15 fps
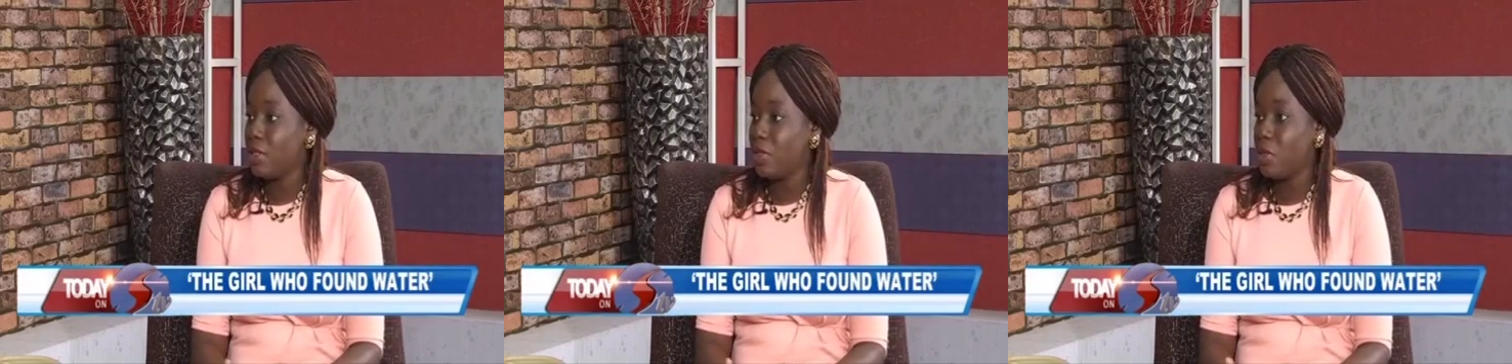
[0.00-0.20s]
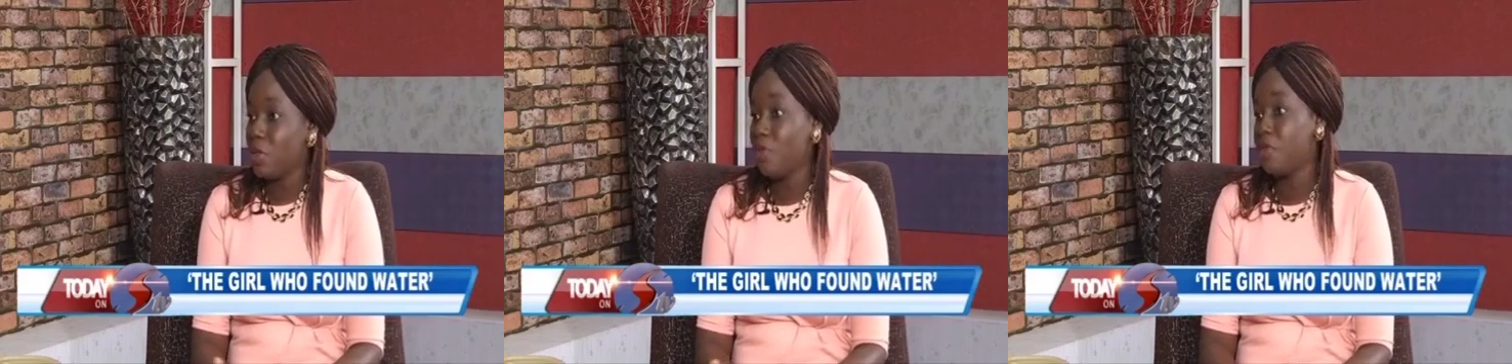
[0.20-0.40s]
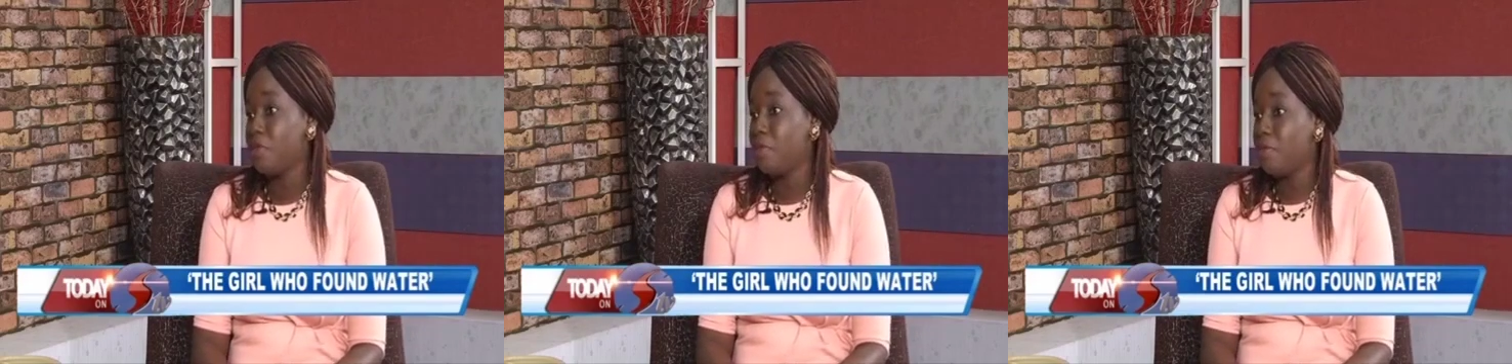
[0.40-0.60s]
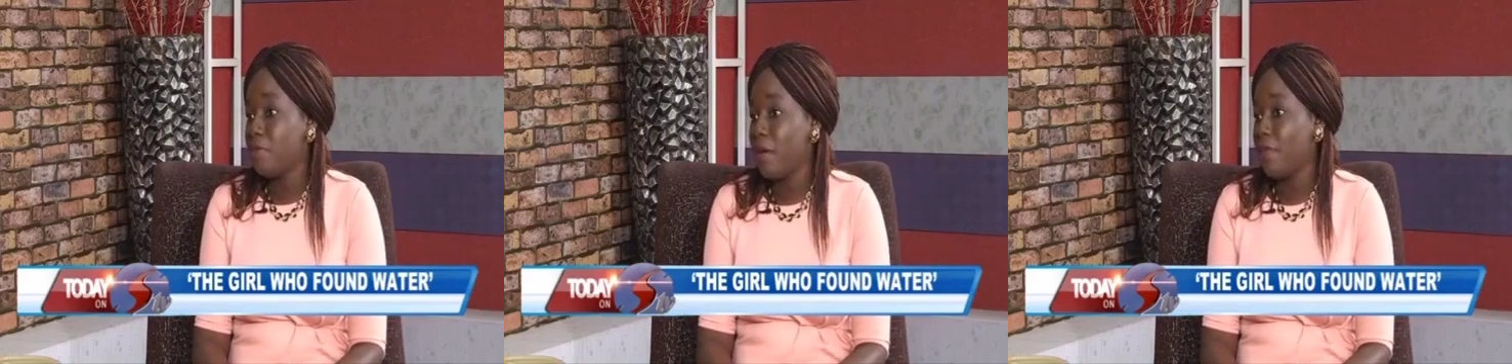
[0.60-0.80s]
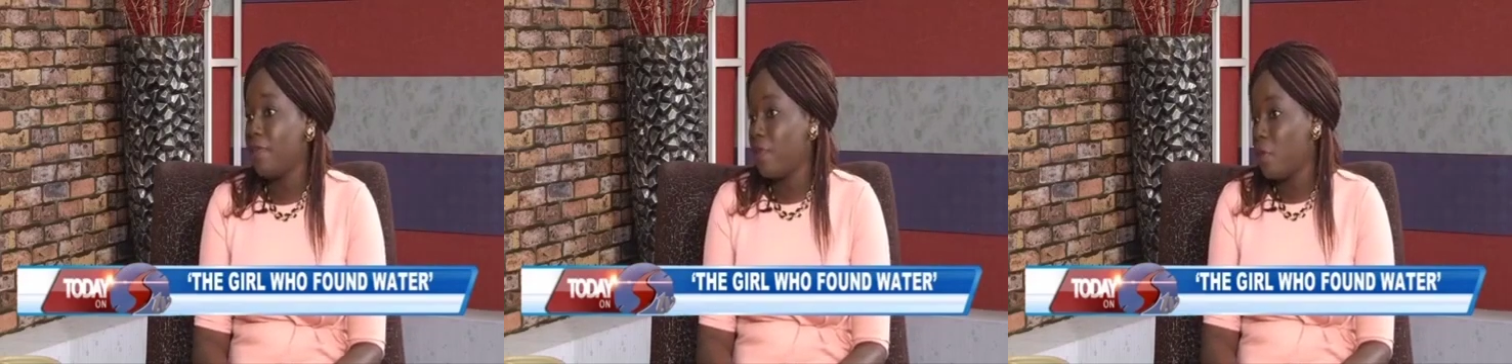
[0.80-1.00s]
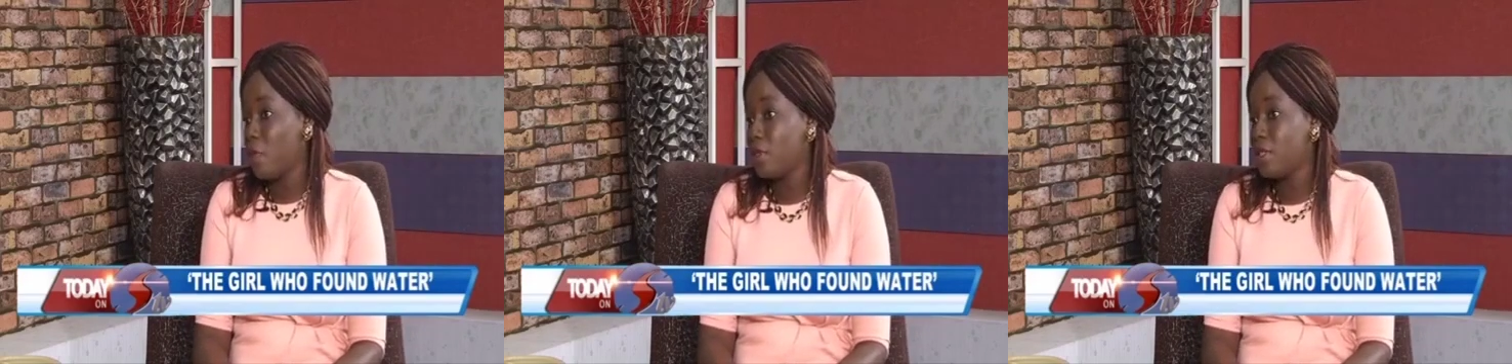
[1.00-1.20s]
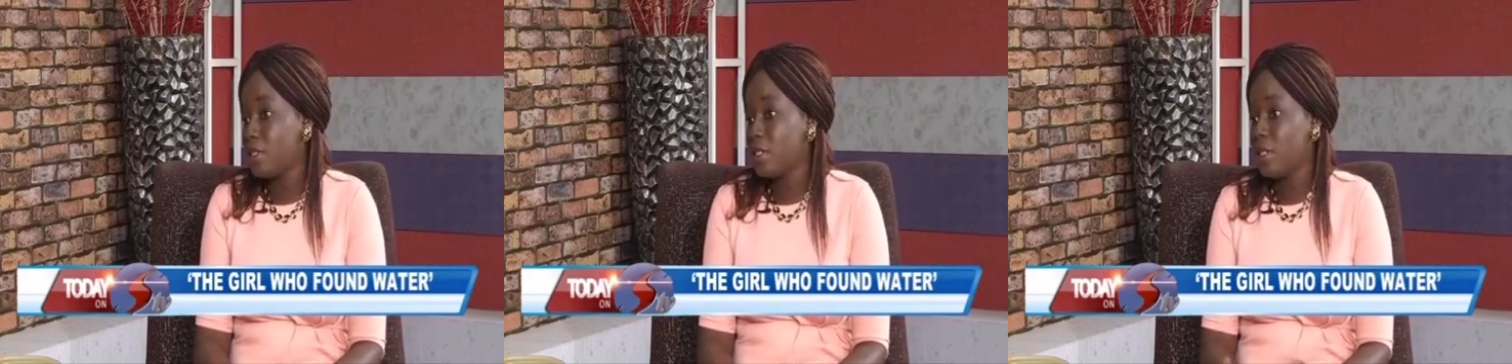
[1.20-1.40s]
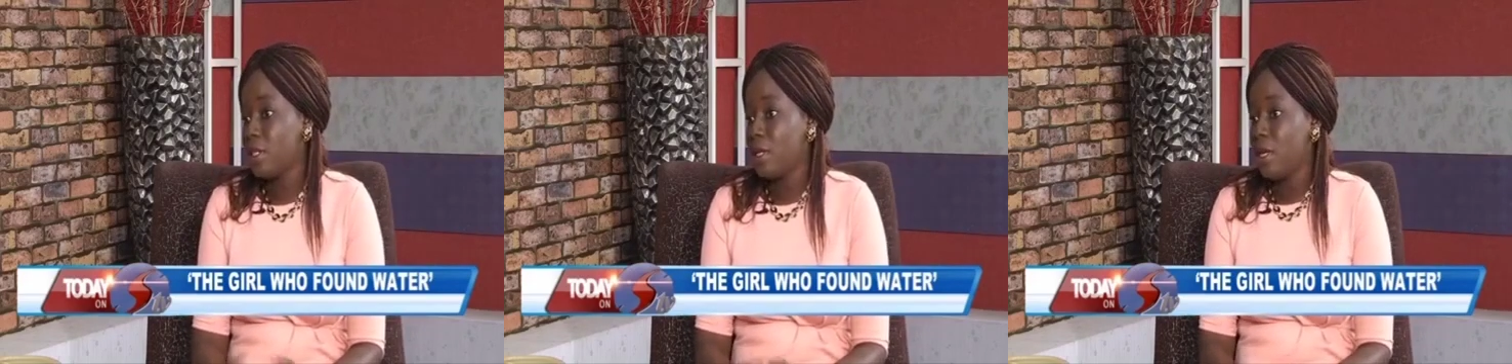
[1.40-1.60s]
to even
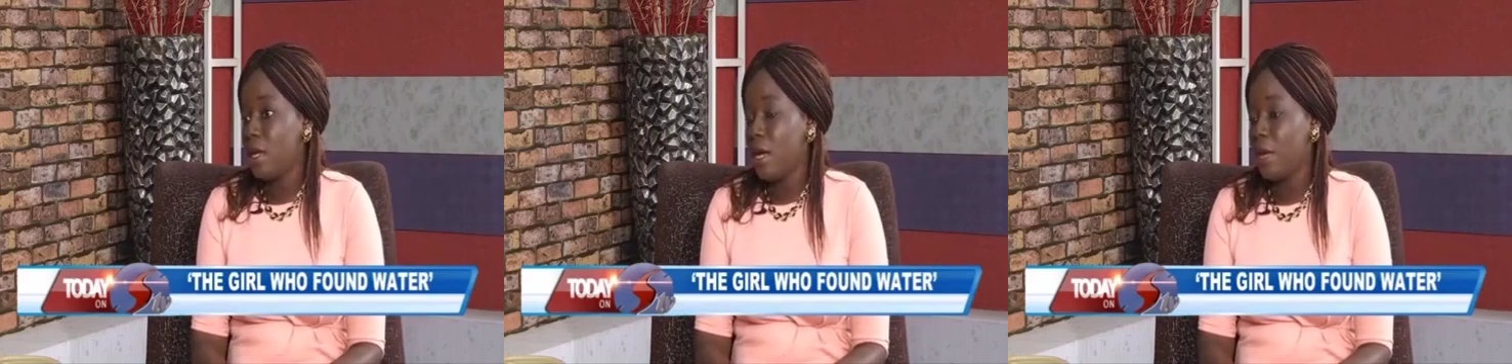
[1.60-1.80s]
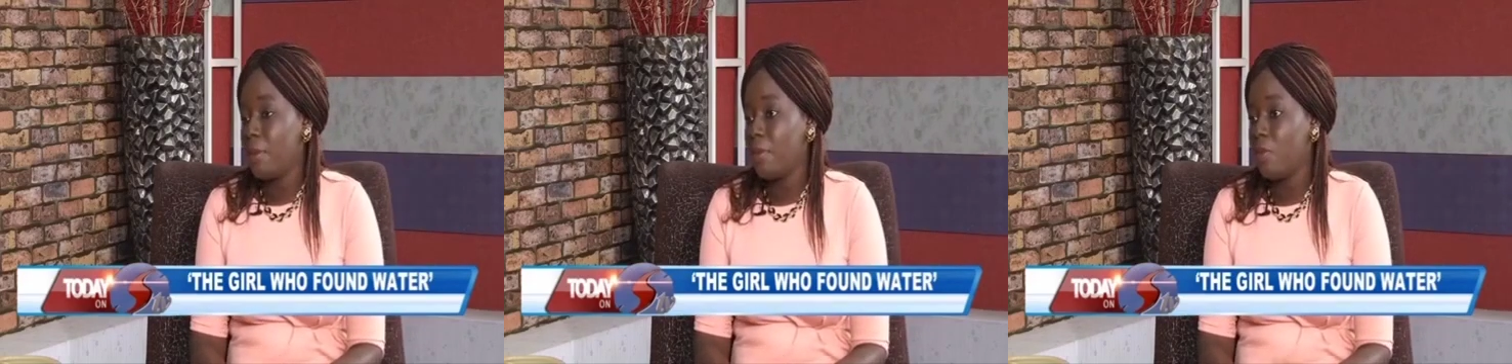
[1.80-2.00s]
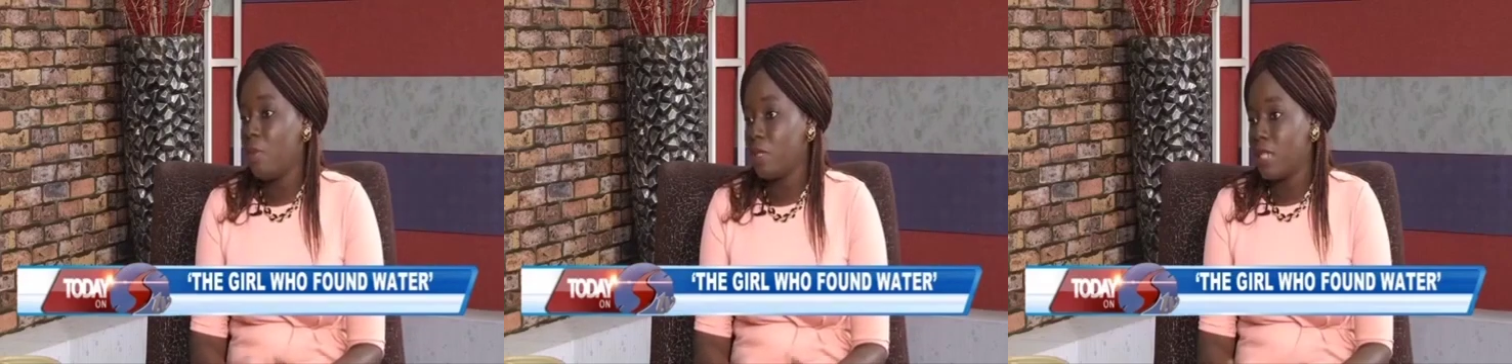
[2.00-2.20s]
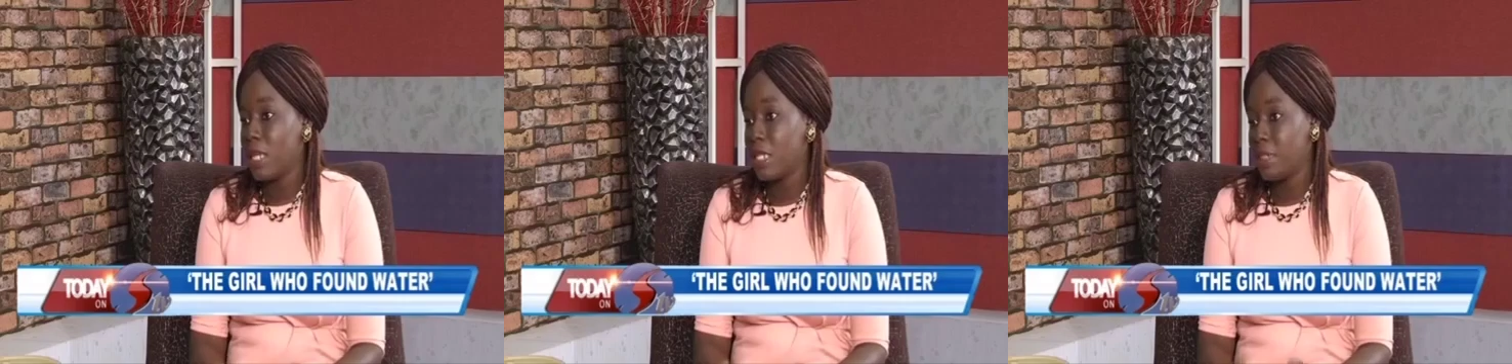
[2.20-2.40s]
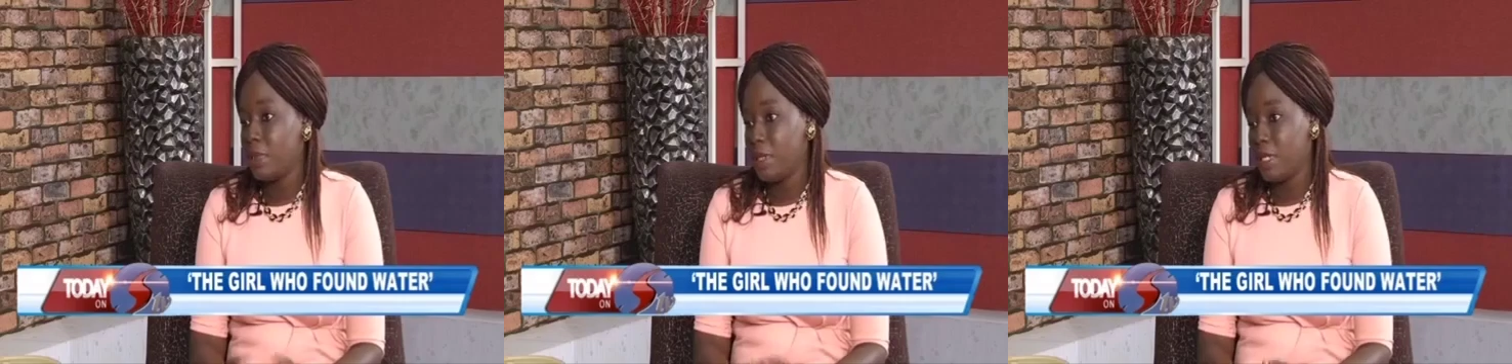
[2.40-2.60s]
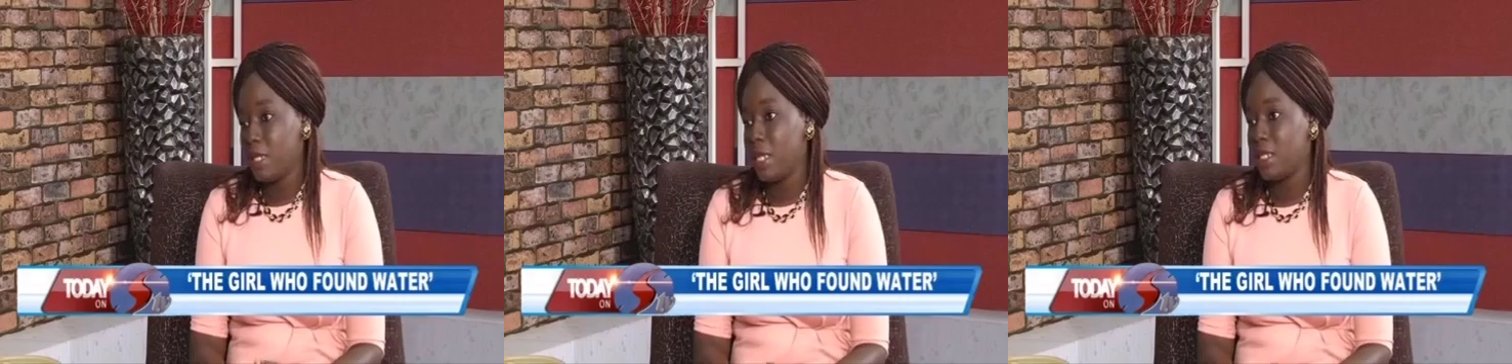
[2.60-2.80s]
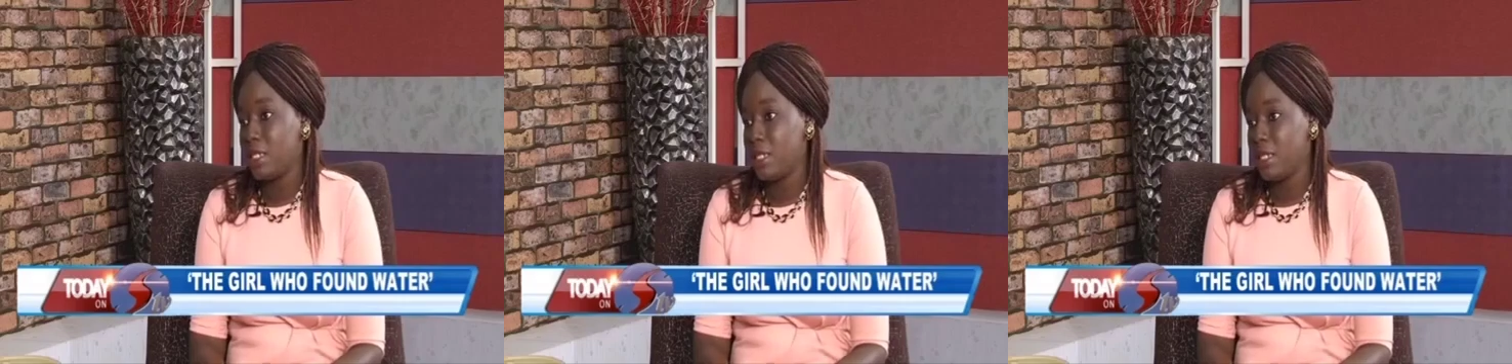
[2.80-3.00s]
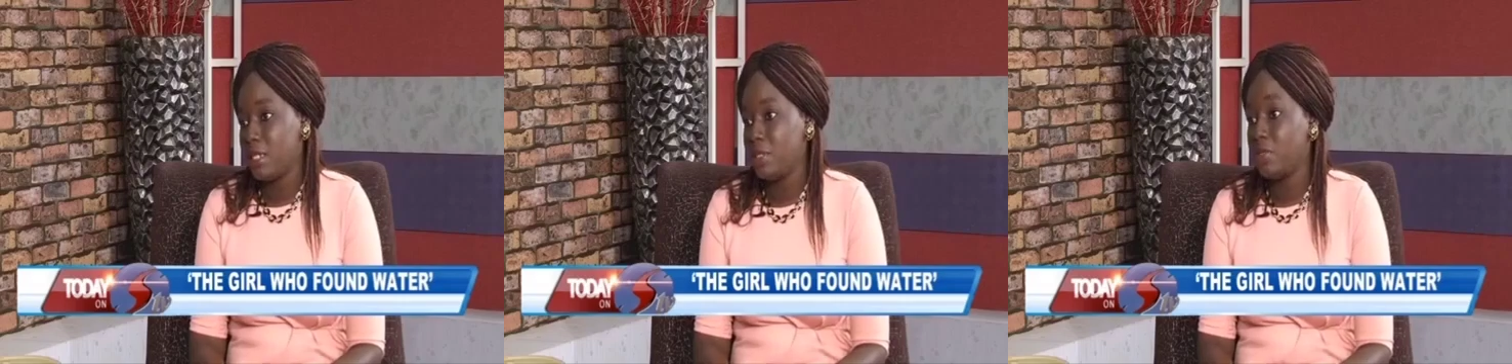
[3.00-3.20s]
afford water as basic as
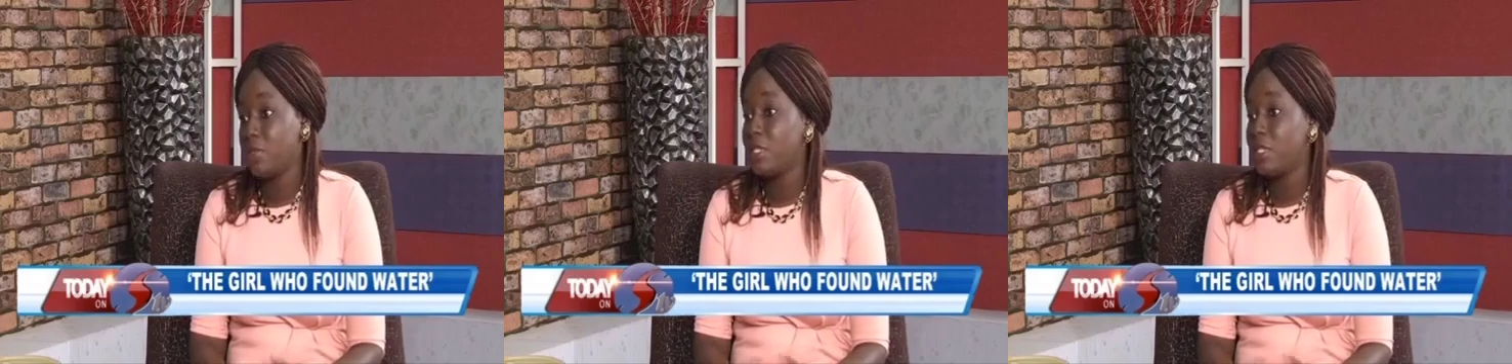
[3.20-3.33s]
it is.